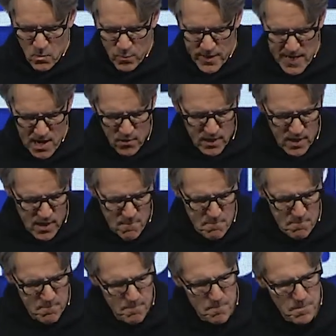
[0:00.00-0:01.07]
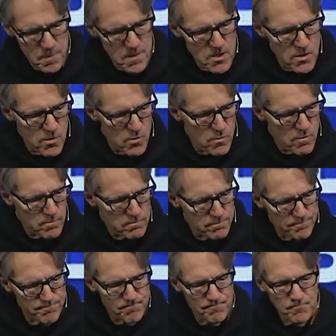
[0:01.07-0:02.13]
We now come to
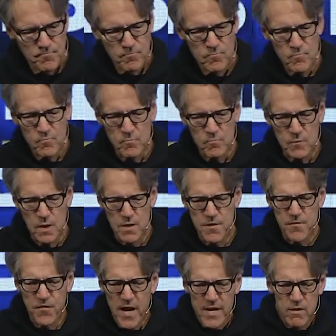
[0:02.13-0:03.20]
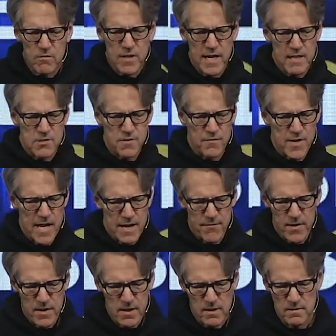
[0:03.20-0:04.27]
the final days of
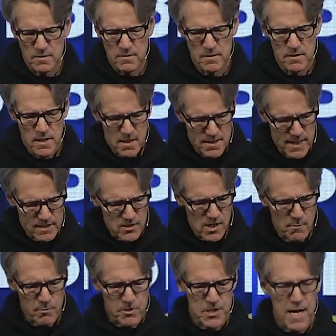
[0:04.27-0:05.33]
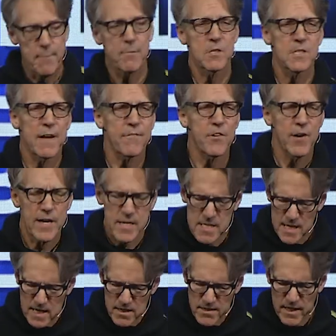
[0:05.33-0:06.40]
David. Next couple chapters after
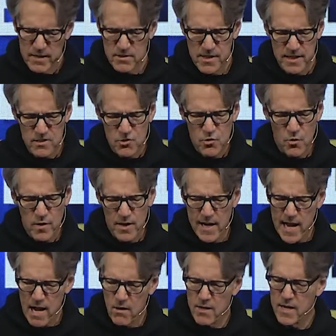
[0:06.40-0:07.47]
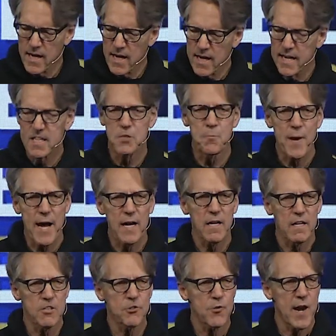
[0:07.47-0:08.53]
eighteen, things get sorted out. He kind of gets back
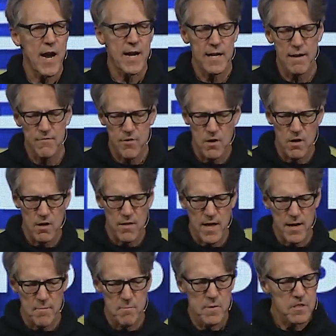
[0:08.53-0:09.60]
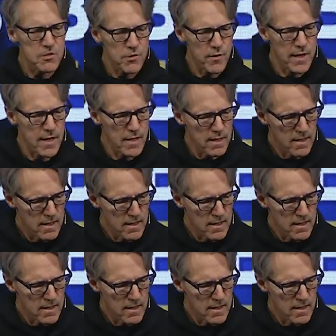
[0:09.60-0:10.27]
on track after all that misery.